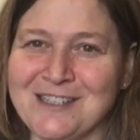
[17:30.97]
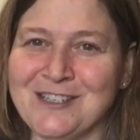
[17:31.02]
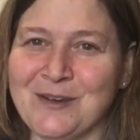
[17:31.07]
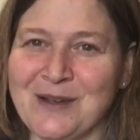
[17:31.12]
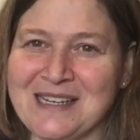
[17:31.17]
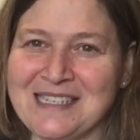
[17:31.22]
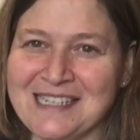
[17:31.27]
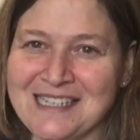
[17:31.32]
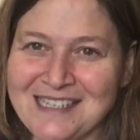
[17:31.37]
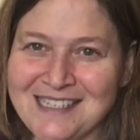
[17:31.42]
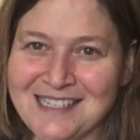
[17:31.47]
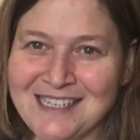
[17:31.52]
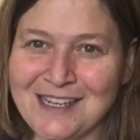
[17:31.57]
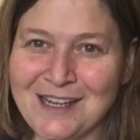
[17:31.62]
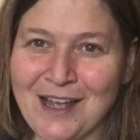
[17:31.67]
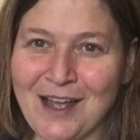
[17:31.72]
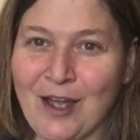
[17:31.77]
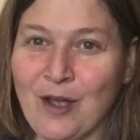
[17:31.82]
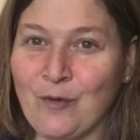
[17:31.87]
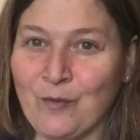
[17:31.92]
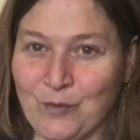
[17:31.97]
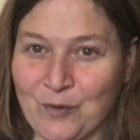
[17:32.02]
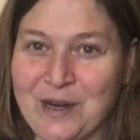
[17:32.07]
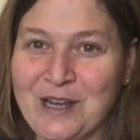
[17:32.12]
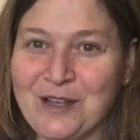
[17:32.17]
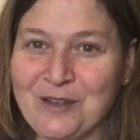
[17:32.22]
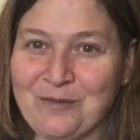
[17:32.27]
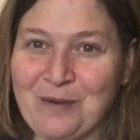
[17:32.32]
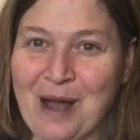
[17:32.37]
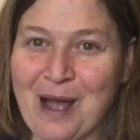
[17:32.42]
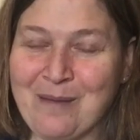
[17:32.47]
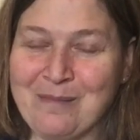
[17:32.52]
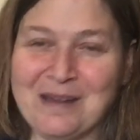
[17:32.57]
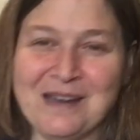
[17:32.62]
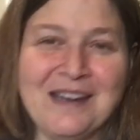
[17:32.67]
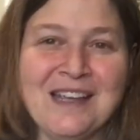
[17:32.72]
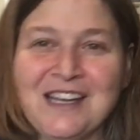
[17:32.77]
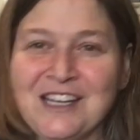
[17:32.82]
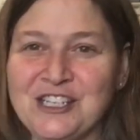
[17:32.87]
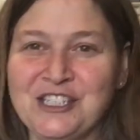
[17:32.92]
So I did see a real
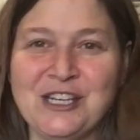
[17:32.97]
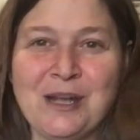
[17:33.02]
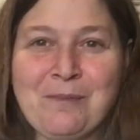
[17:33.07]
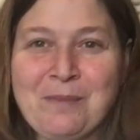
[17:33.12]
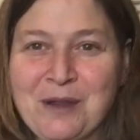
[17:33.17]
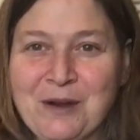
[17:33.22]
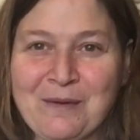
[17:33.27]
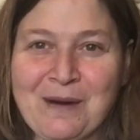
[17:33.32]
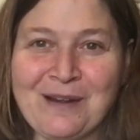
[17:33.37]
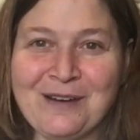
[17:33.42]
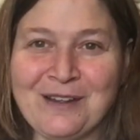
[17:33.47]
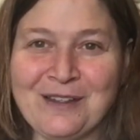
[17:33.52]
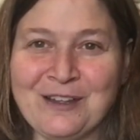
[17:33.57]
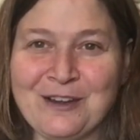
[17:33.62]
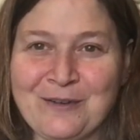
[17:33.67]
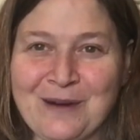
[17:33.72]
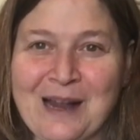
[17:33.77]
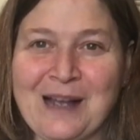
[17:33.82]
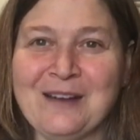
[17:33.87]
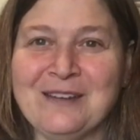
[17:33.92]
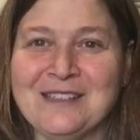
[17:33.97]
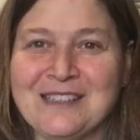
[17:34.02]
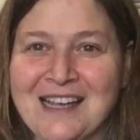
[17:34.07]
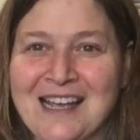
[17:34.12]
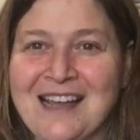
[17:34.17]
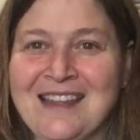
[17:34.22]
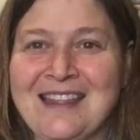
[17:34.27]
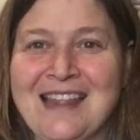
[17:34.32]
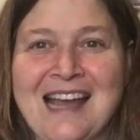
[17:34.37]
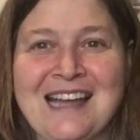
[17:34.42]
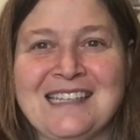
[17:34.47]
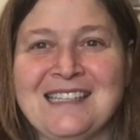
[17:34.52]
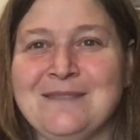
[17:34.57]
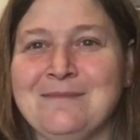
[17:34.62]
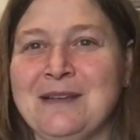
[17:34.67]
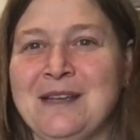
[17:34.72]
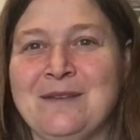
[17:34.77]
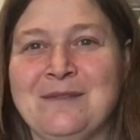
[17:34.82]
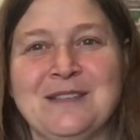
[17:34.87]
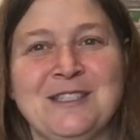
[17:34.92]
robin jumping around on the ground, and that to
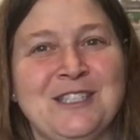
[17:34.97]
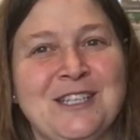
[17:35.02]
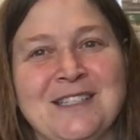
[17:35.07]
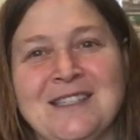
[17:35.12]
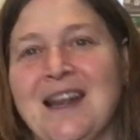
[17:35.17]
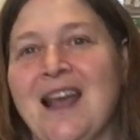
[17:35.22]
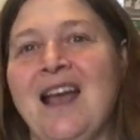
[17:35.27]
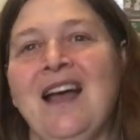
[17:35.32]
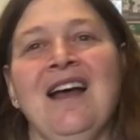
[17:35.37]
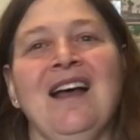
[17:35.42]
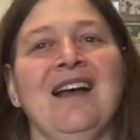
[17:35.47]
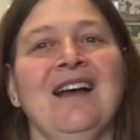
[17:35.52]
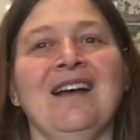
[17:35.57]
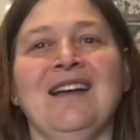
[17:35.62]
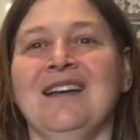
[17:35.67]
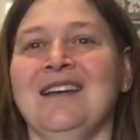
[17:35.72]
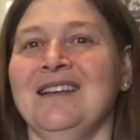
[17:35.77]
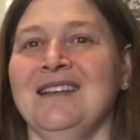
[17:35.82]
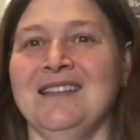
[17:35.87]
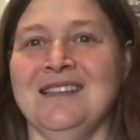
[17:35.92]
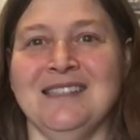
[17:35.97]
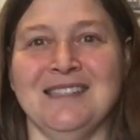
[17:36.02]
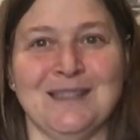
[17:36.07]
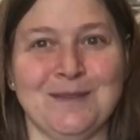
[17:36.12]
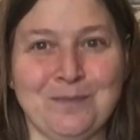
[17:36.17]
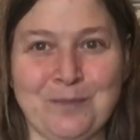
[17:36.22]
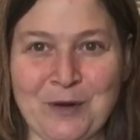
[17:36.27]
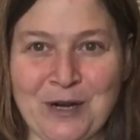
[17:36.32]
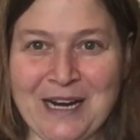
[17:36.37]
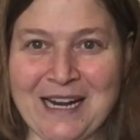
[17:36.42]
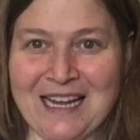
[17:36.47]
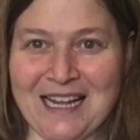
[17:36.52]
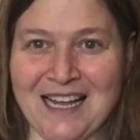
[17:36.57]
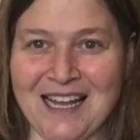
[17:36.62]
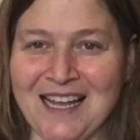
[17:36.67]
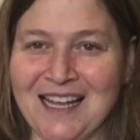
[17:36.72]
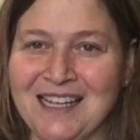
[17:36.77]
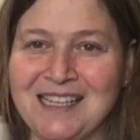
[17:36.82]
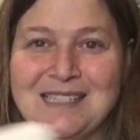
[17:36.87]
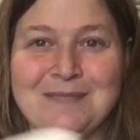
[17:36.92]
me was just spring,
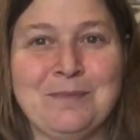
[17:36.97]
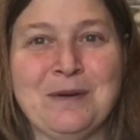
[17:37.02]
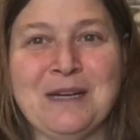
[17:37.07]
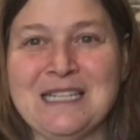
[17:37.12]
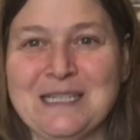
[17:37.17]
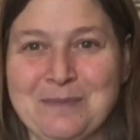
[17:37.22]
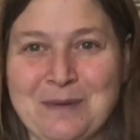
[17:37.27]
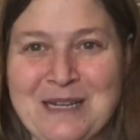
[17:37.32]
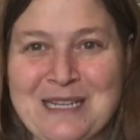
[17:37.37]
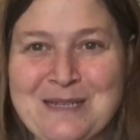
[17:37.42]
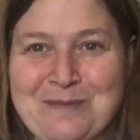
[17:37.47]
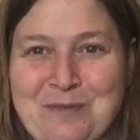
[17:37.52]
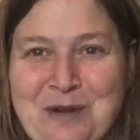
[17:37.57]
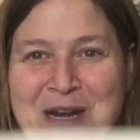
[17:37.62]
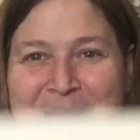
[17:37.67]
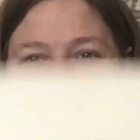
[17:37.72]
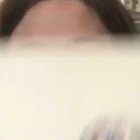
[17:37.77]
spring, spring, spring.